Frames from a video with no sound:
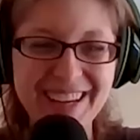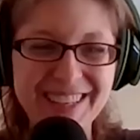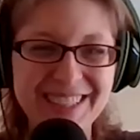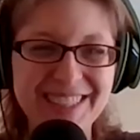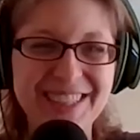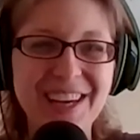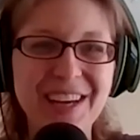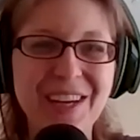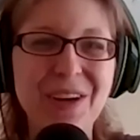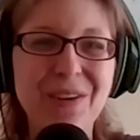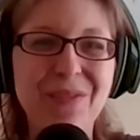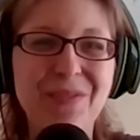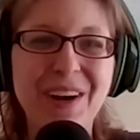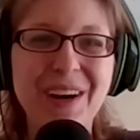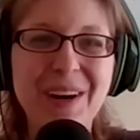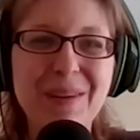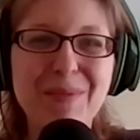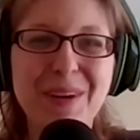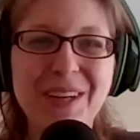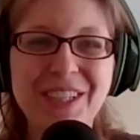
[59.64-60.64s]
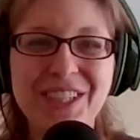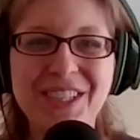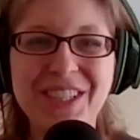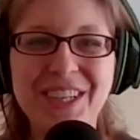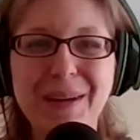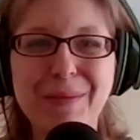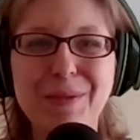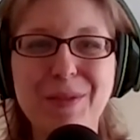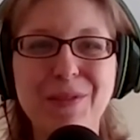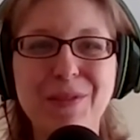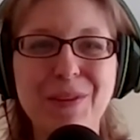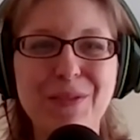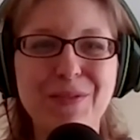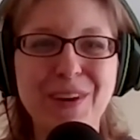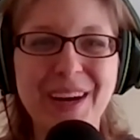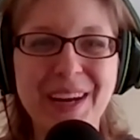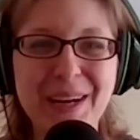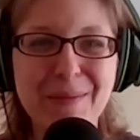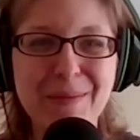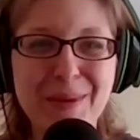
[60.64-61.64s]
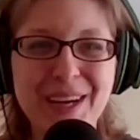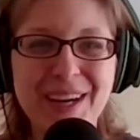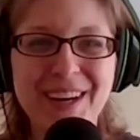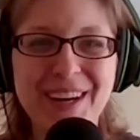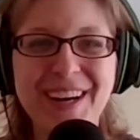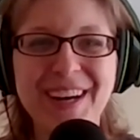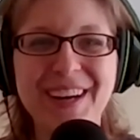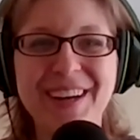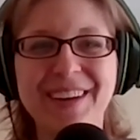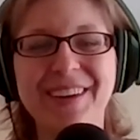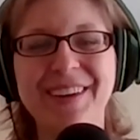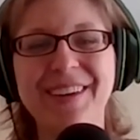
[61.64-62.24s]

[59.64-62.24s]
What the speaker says: thank you very much, James, for inviting me on.